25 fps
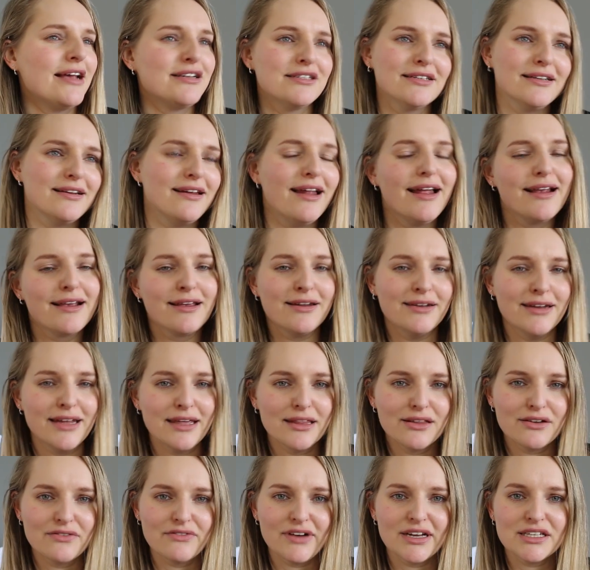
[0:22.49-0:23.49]
actually like
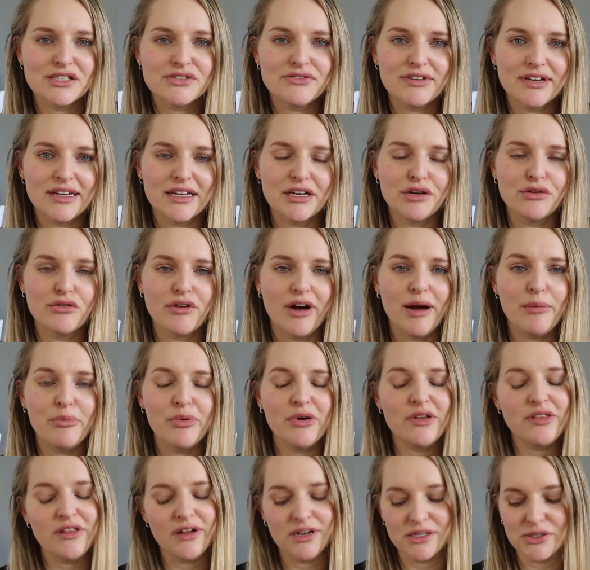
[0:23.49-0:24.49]
neither of us really grew up with.